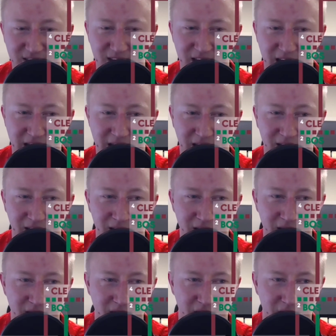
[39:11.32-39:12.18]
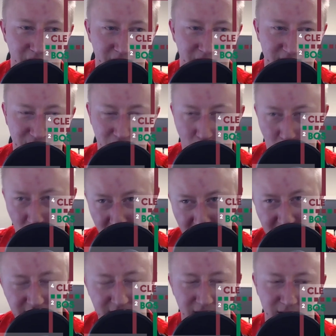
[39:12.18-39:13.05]
and
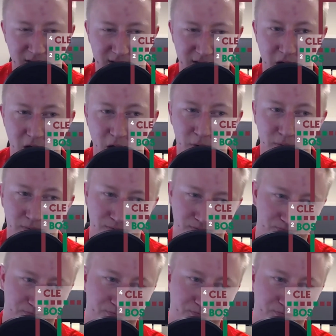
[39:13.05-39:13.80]
stories. So